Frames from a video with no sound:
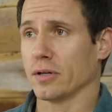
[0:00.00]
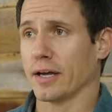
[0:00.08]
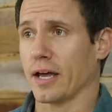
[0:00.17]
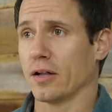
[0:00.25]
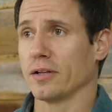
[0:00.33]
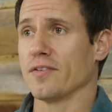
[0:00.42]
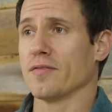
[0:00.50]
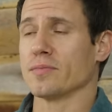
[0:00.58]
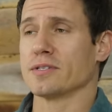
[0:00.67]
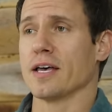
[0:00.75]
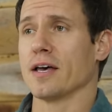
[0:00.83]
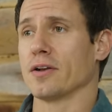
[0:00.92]
Like I'll leave
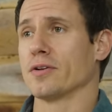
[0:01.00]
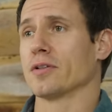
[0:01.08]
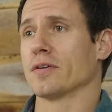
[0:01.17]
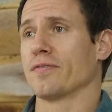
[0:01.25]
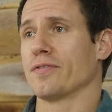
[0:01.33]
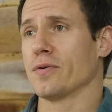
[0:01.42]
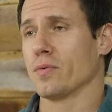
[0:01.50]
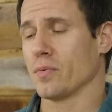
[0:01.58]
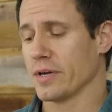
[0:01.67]
them set another few